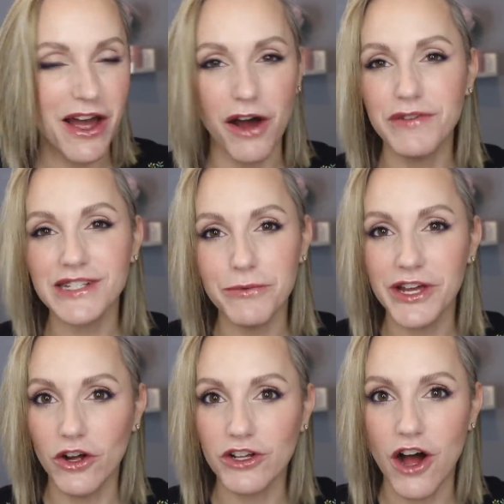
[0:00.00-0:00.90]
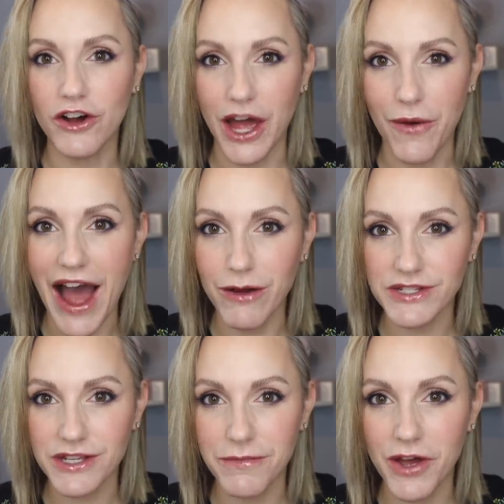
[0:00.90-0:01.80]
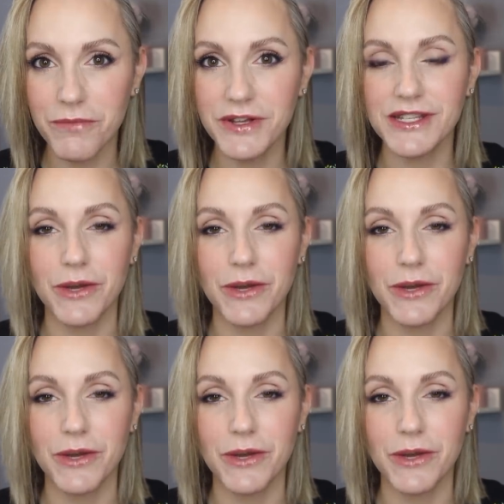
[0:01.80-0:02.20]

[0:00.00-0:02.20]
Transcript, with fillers: Obviously we all can't go out at the moment,